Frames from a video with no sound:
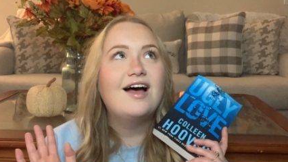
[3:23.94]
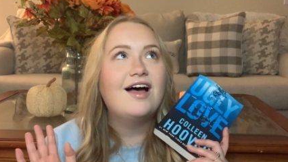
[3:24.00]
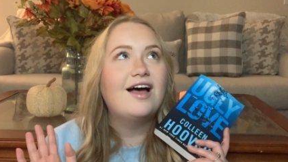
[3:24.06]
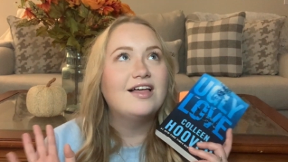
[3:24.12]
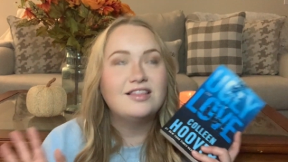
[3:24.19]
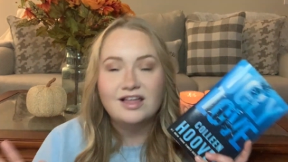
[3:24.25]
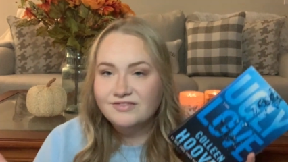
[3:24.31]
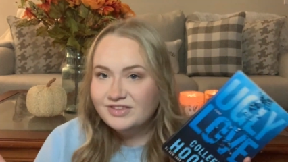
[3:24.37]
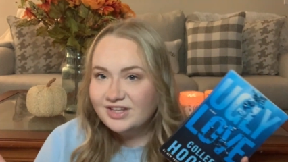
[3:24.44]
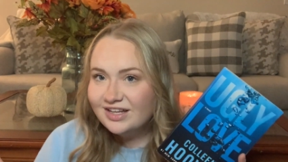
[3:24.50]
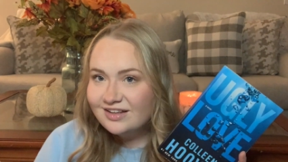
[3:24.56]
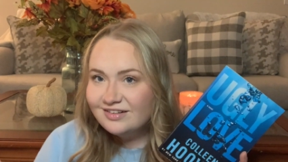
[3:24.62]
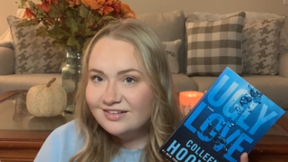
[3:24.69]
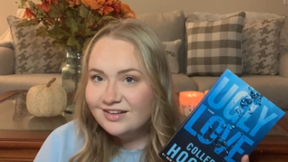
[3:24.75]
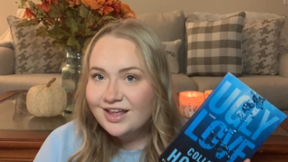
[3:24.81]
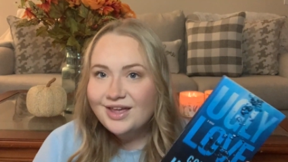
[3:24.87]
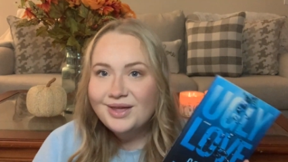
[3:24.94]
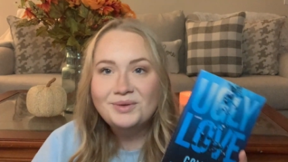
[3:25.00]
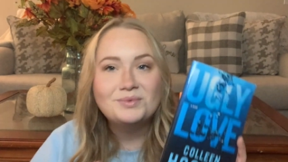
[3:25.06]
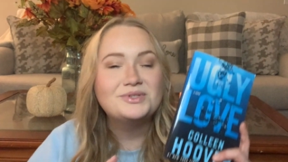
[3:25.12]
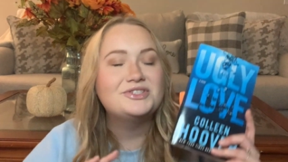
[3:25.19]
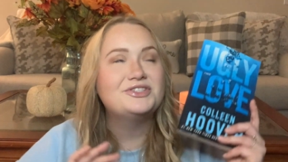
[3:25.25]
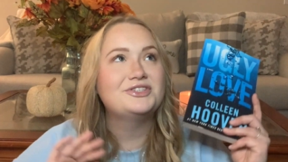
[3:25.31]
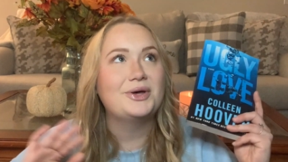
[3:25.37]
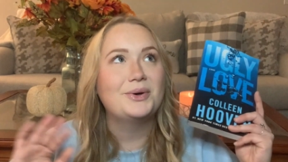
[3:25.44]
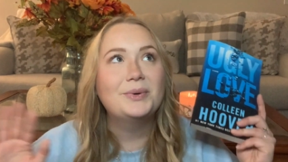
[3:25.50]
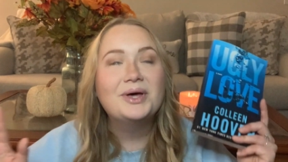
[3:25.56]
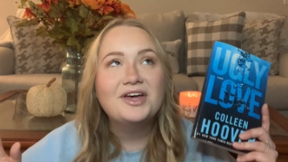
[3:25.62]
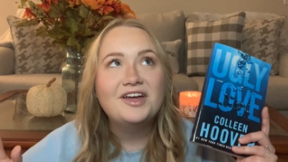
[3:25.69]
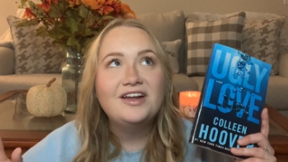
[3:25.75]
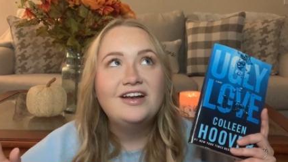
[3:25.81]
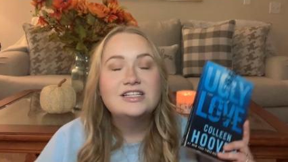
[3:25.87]
I loved it. It was so
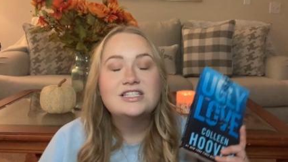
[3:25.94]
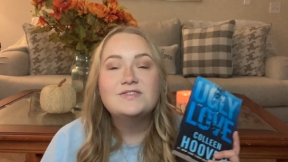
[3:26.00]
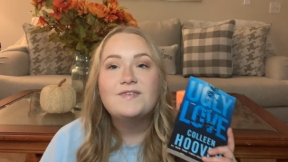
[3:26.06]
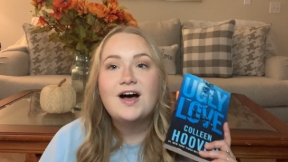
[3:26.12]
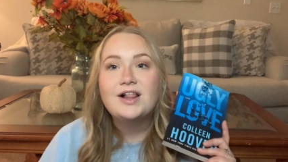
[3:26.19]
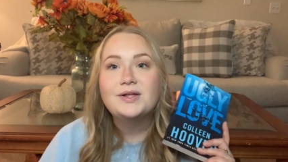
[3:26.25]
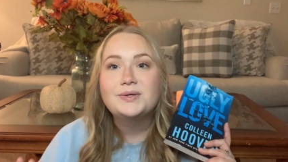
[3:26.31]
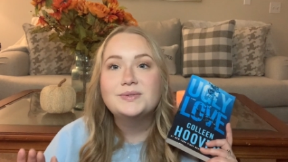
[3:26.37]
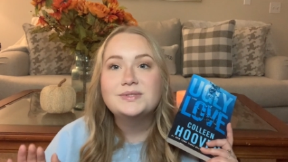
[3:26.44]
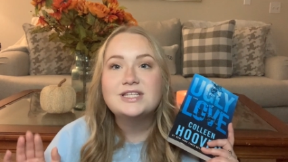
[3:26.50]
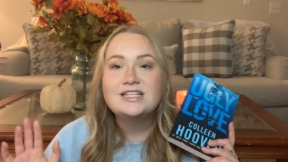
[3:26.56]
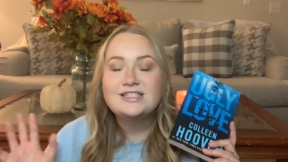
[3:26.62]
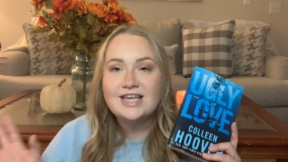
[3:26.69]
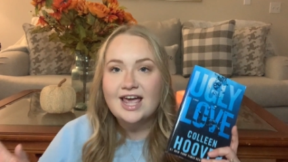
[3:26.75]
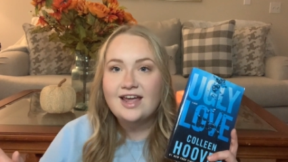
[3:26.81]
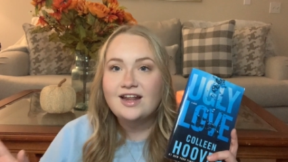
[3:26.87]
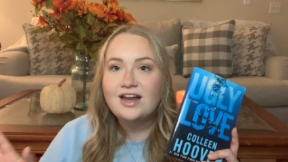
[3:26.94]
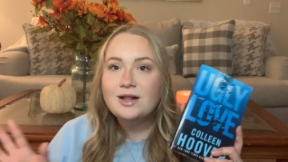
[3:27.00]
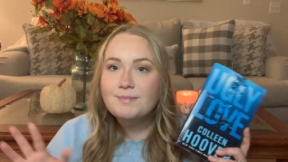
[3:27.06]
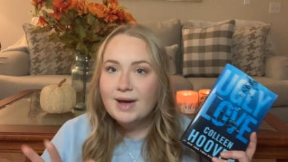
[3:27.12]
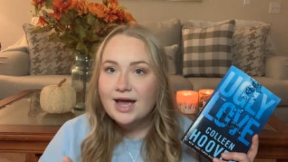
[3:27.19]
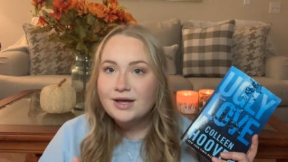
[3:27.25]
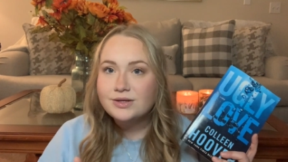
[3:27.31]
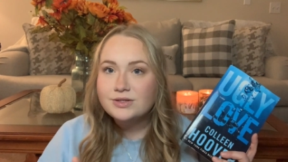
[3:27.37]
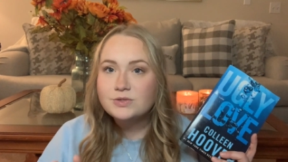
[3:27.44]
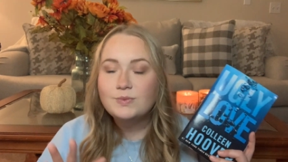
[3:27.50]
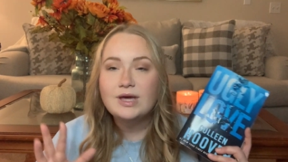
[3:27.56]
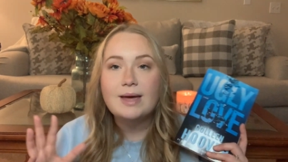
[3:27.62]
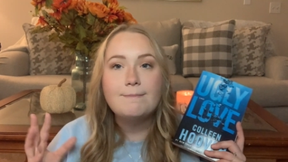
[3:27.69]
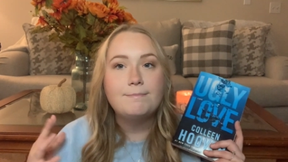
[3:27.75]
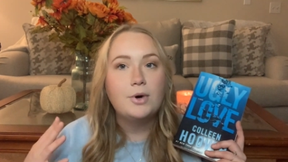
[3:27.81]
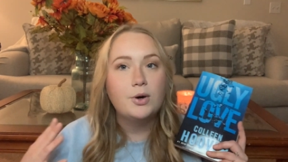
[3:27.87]
good. This follows Tate and Miles. We
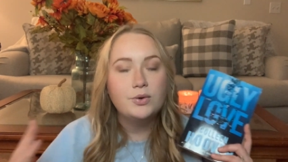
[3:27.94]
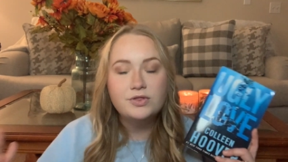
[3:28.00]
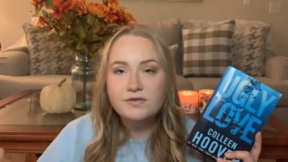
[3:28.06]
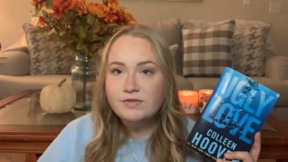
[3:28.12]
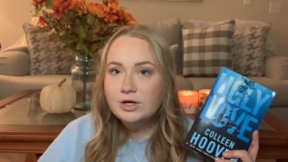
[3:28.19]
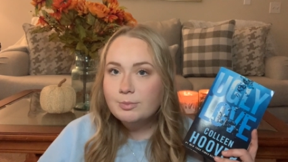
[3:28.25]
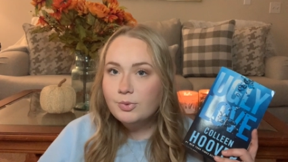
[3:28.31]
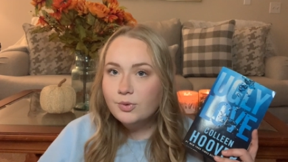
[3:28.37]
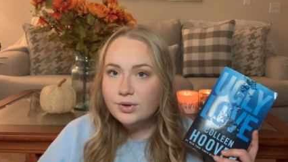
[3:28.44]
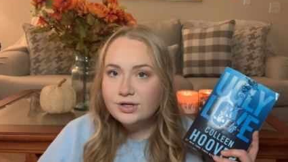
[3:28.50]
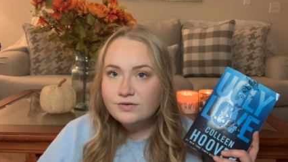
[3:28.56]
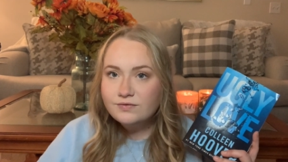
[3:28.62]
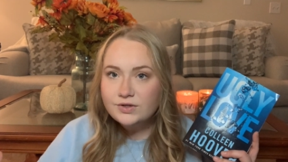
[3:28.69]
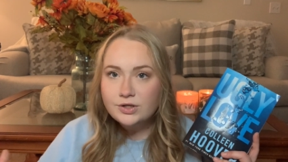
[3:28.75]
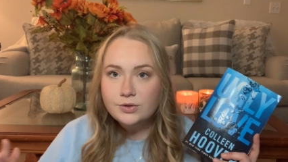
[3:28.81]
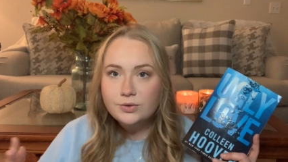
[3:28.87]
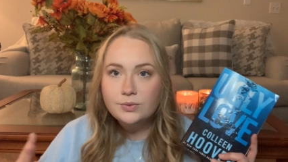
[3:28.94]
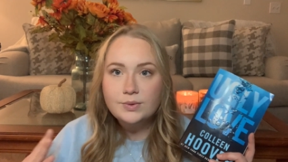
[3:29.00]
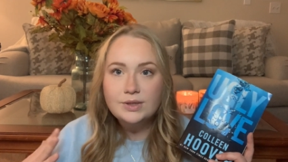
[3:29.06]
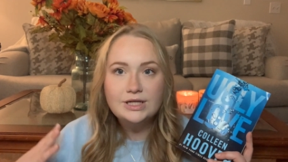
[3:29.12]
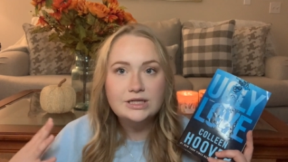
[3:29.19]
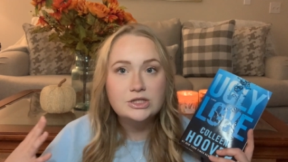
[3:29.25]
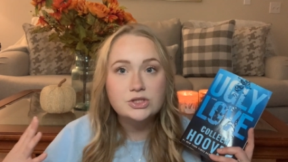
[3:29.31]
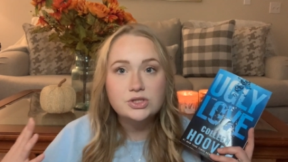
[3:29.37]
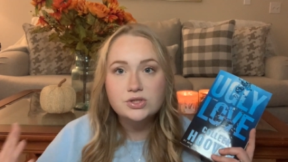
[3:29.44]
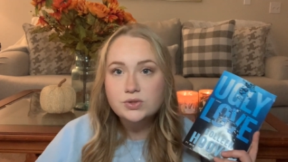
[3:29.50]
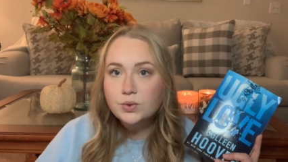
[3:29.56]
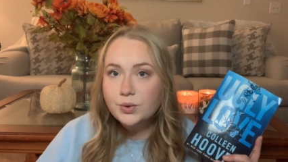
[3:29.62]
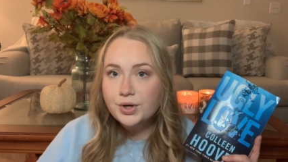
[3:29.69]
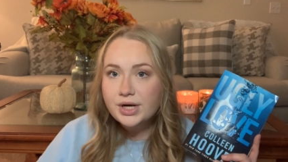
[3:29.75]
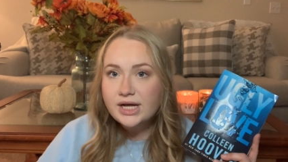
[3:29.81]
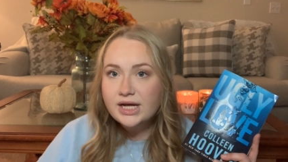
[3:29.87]
get both of their point of view in this
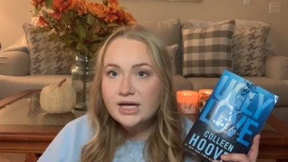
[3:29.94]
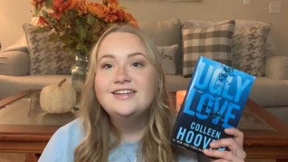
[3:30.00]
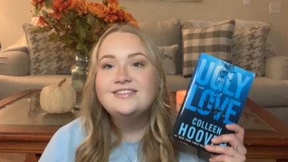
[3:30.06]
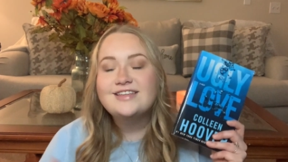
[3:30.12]
story.